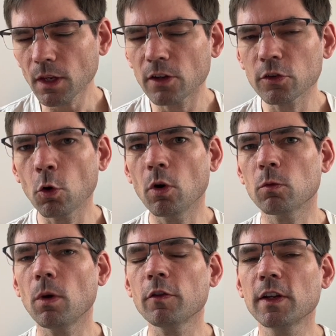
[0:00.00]
So
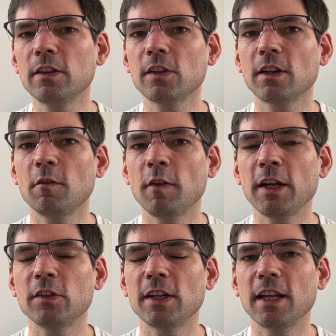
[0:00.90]
worth considering
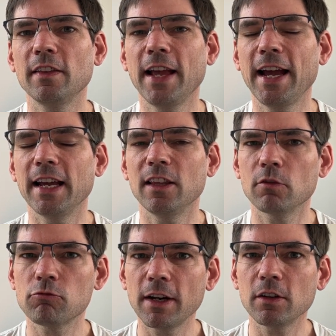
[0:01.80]
investing in that, and they're
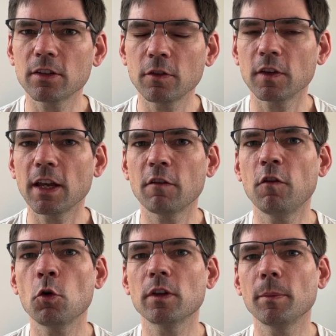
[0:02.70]
relatively
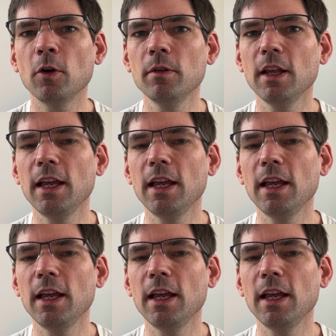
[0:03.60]
affordable.